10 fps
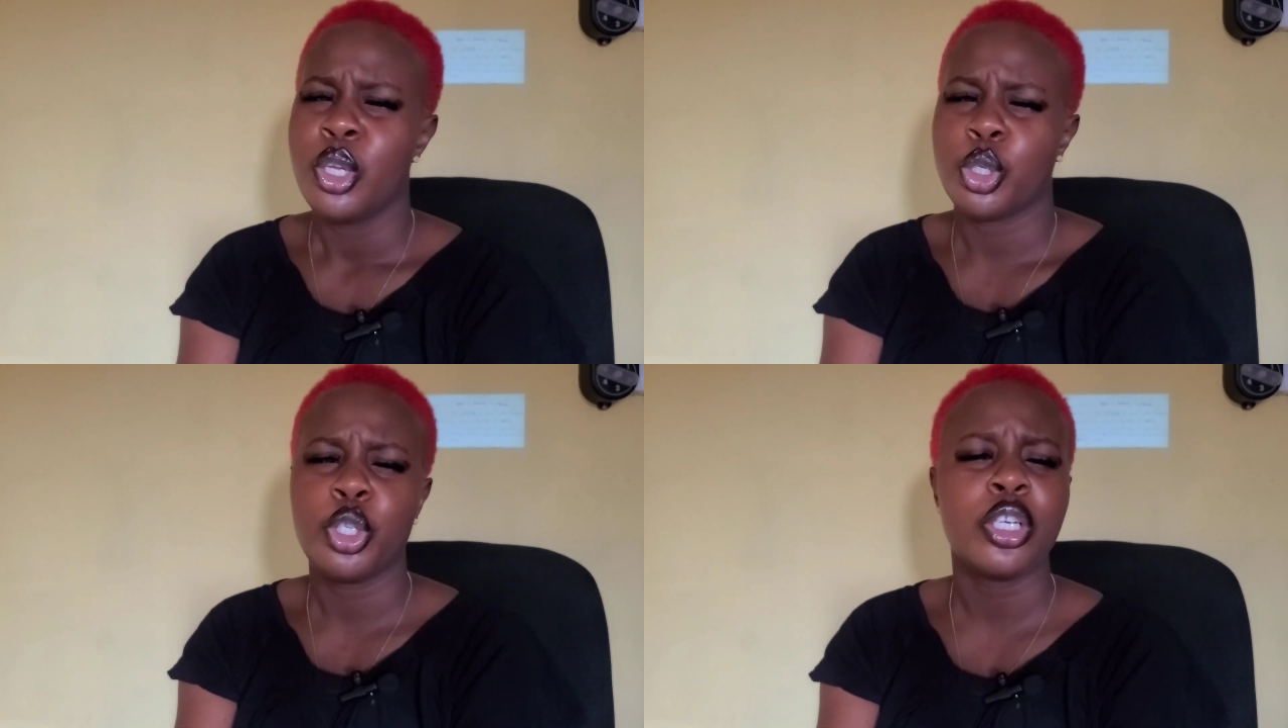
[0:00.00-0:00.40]

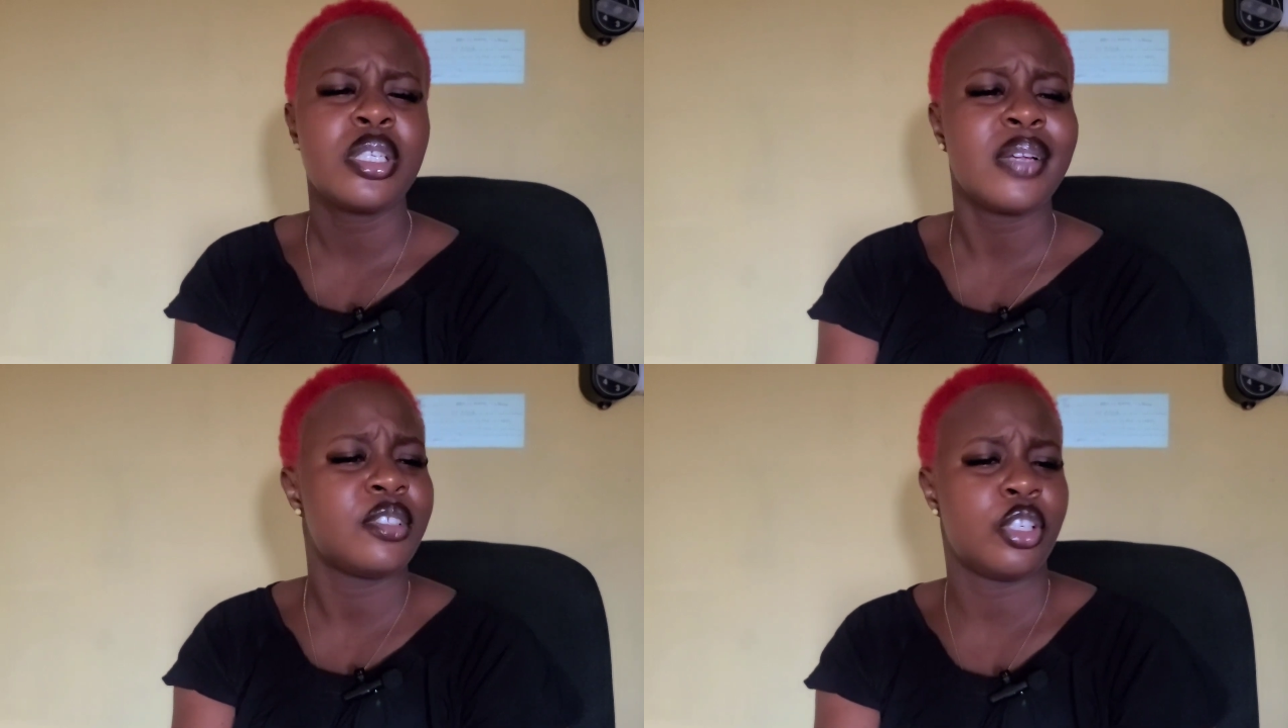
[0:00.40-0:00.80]
So you
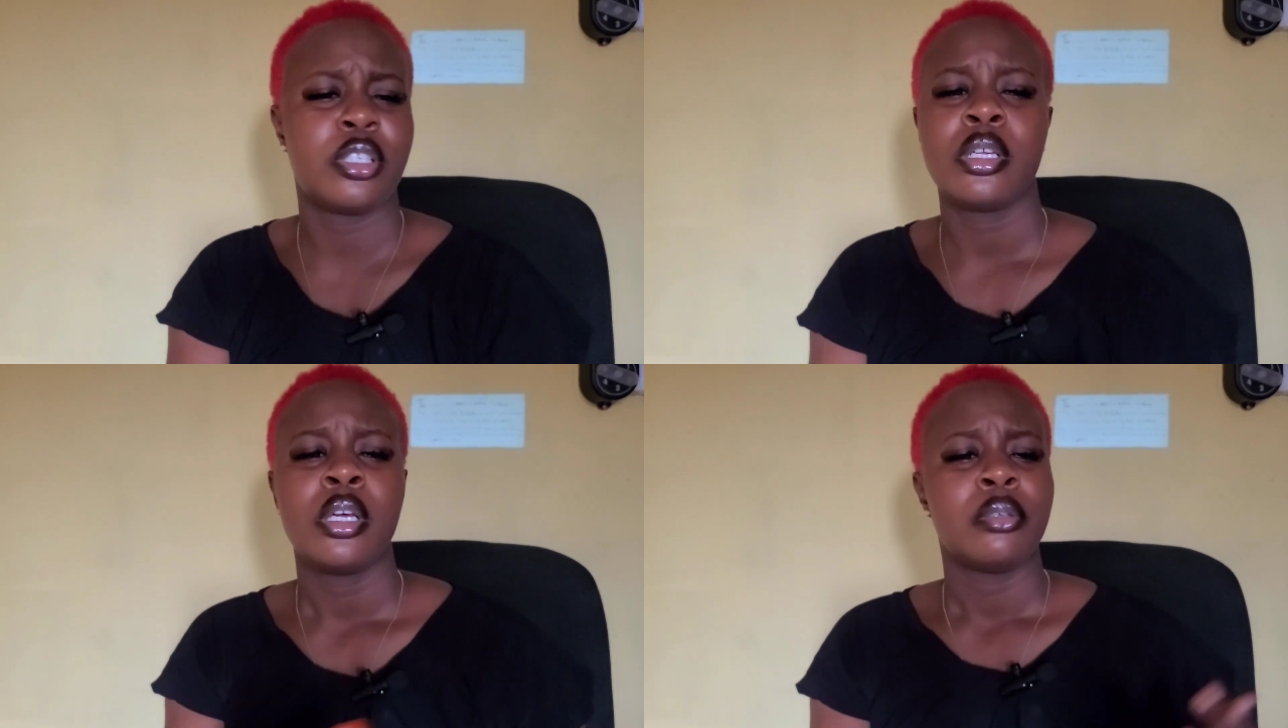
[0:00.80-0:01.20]
just have to
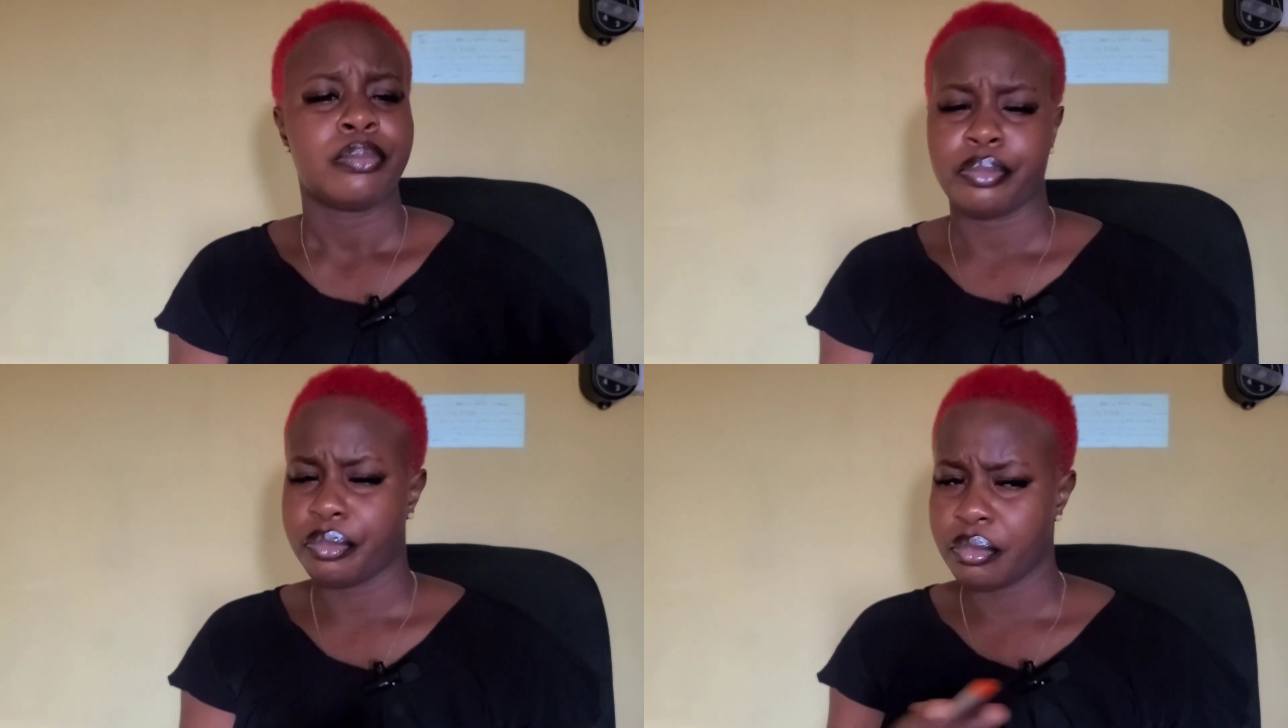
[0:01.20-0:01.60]
just
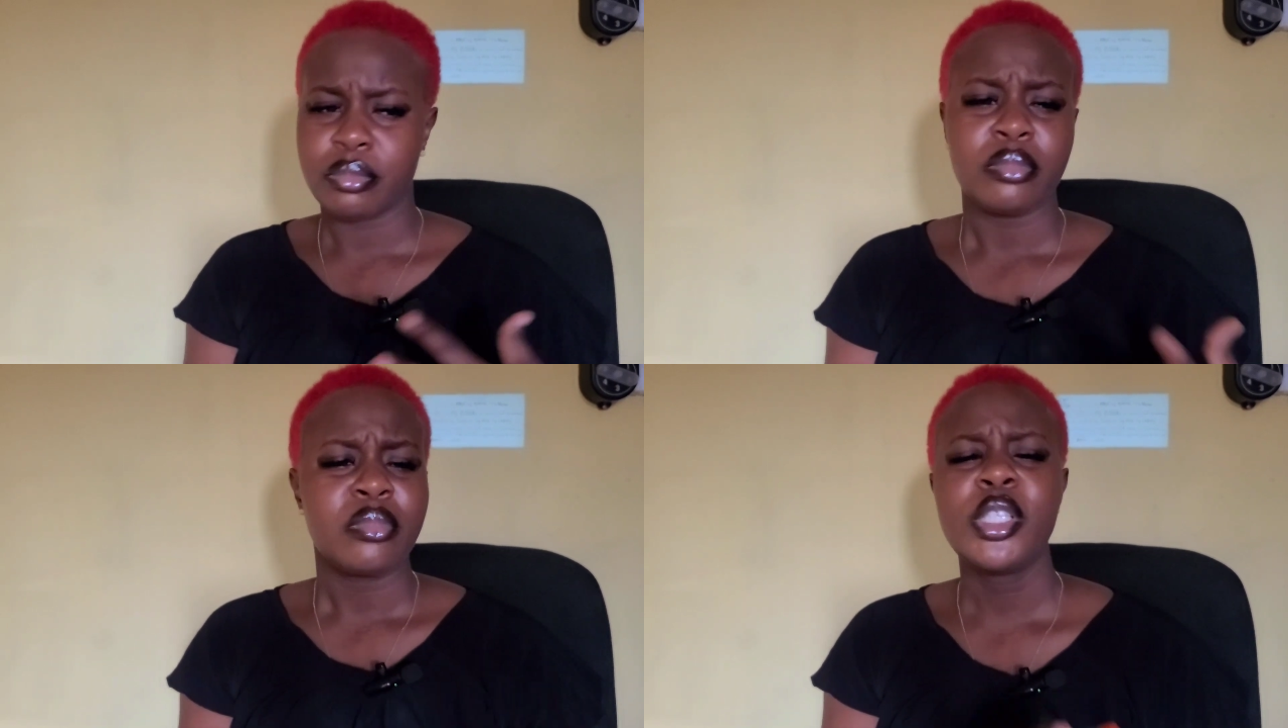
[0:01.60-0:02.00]

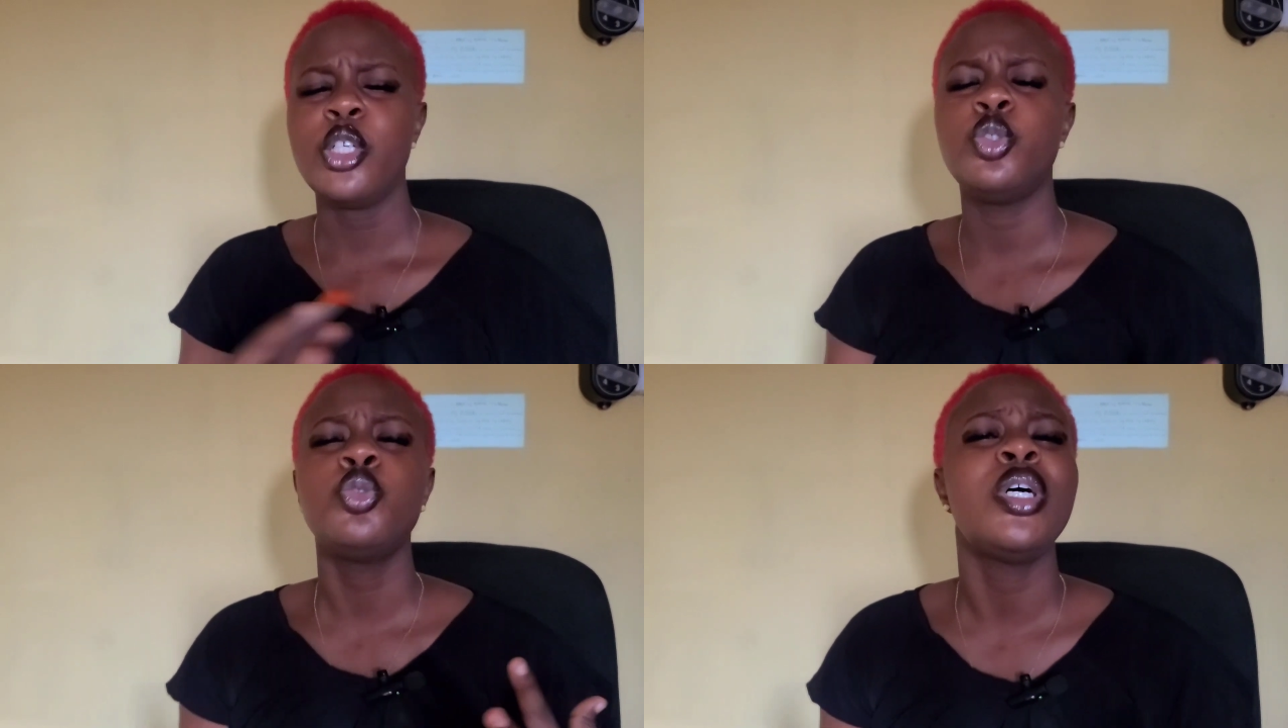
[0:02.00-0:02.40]

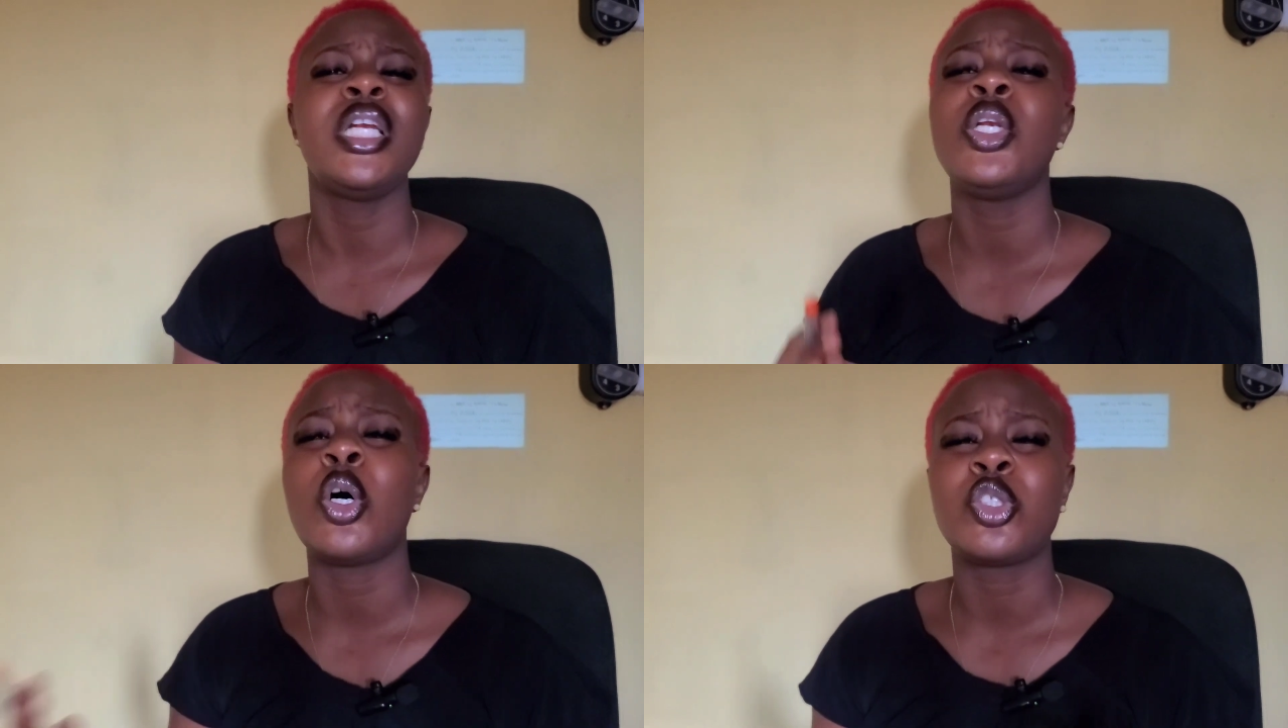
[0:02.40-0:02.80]
do
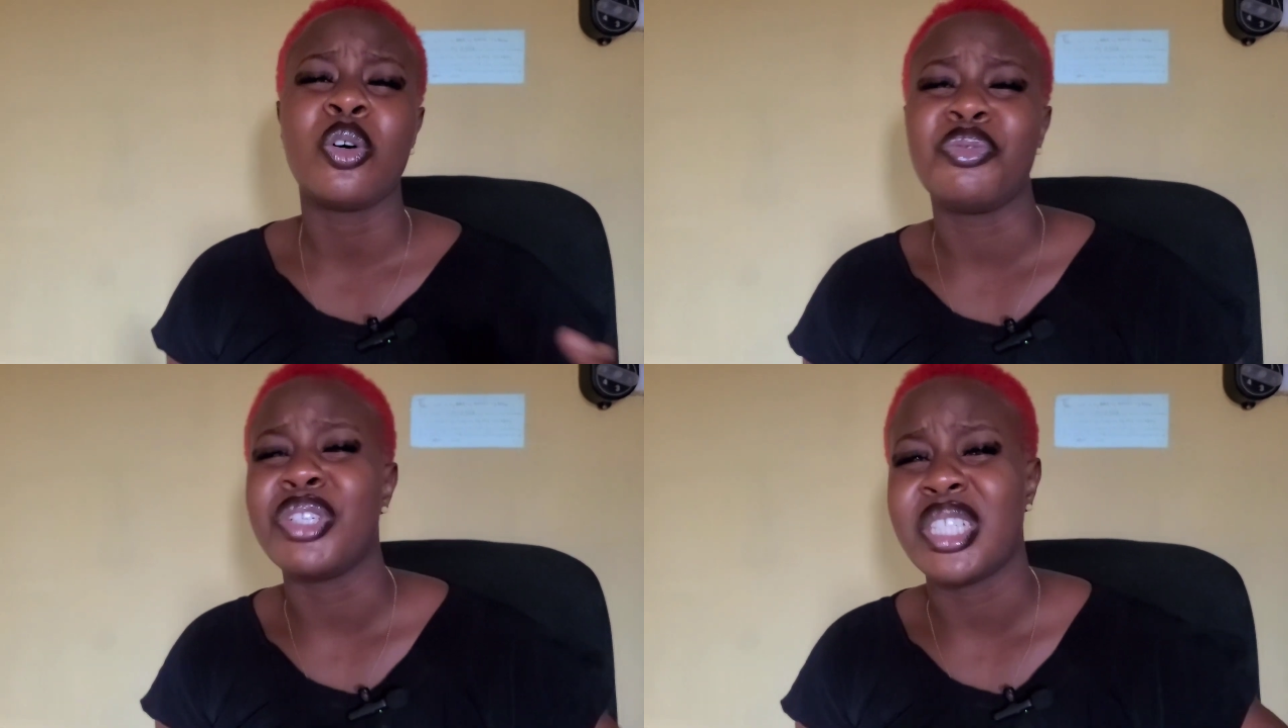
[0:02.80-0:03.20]
a lot
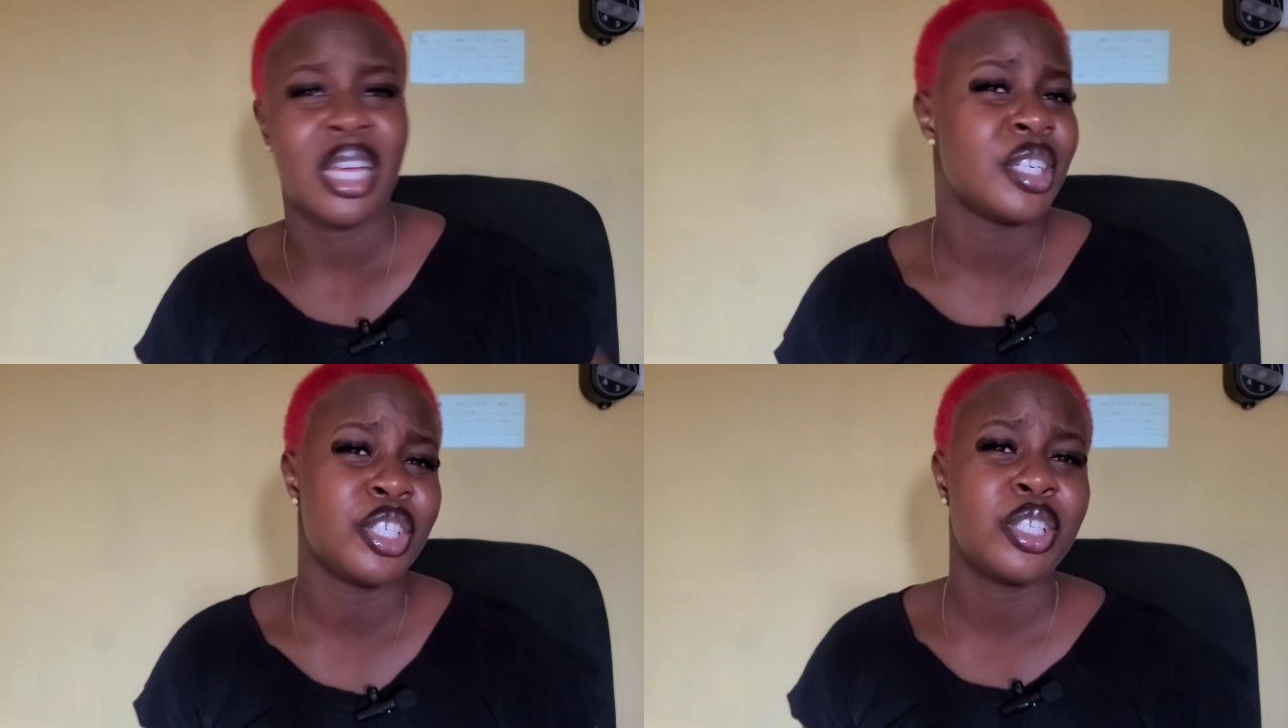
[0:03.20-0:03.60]
of
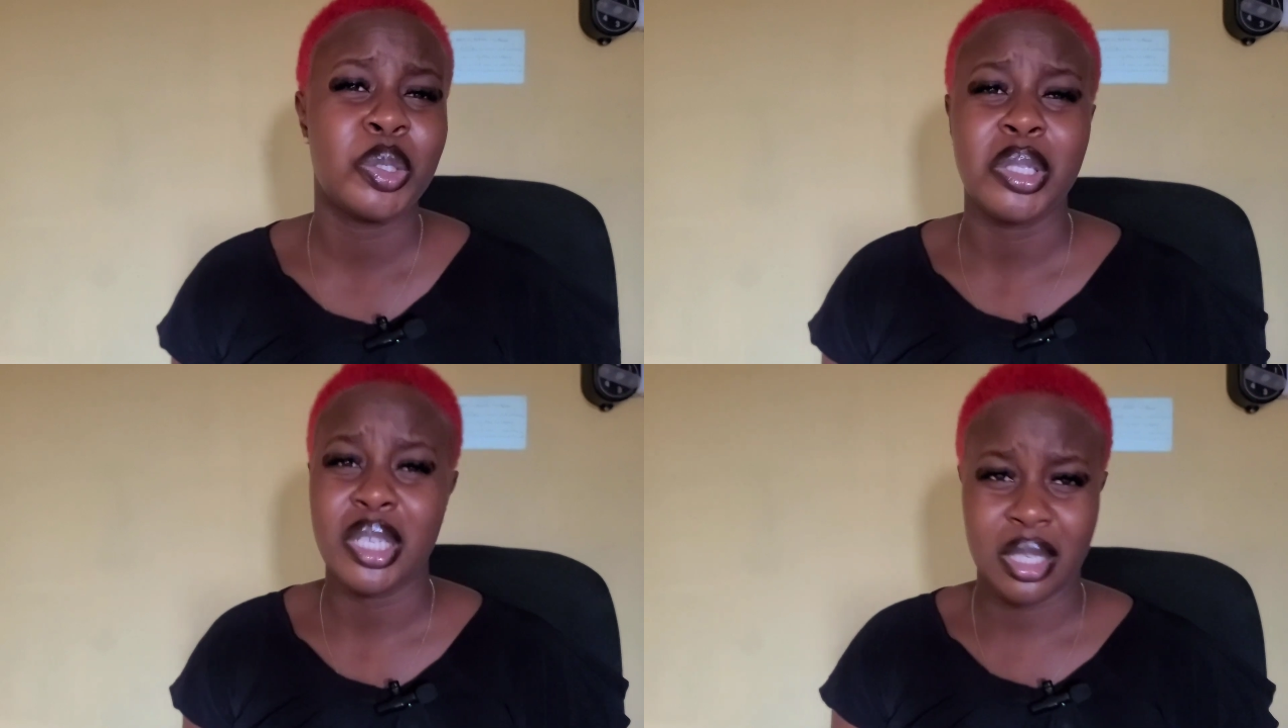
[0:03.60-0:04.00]
research
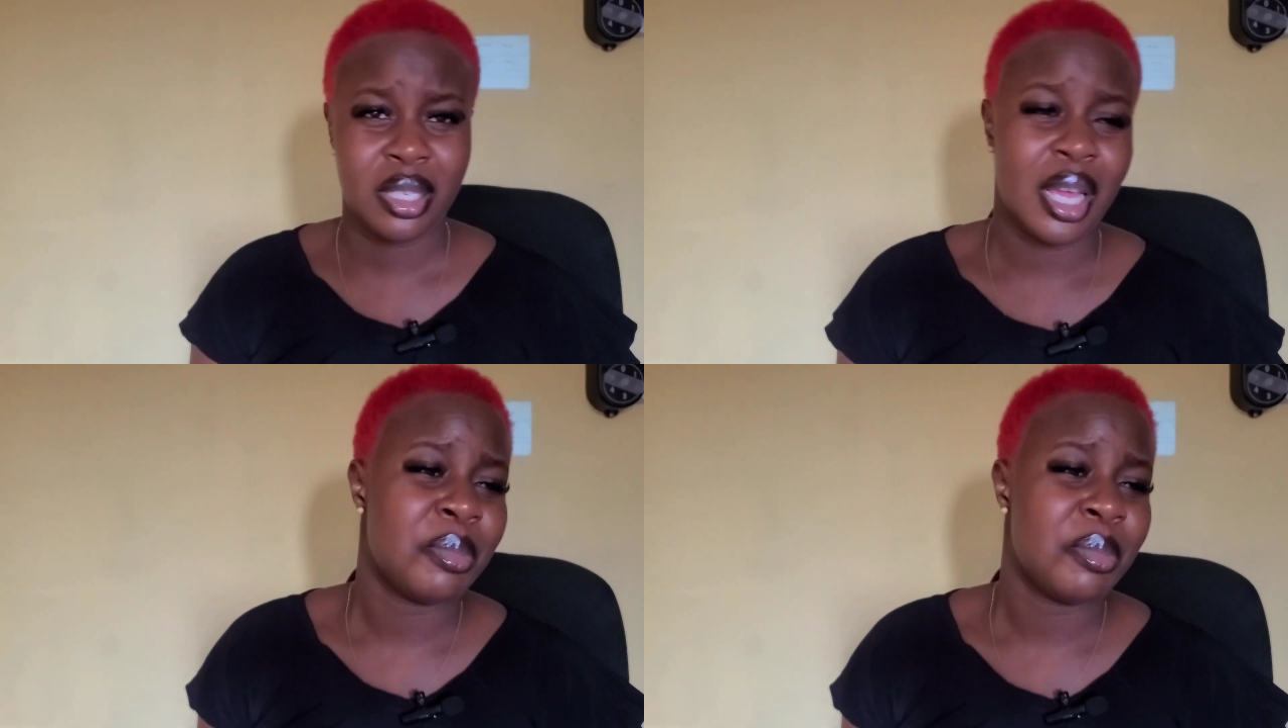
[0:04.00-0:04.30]
into this.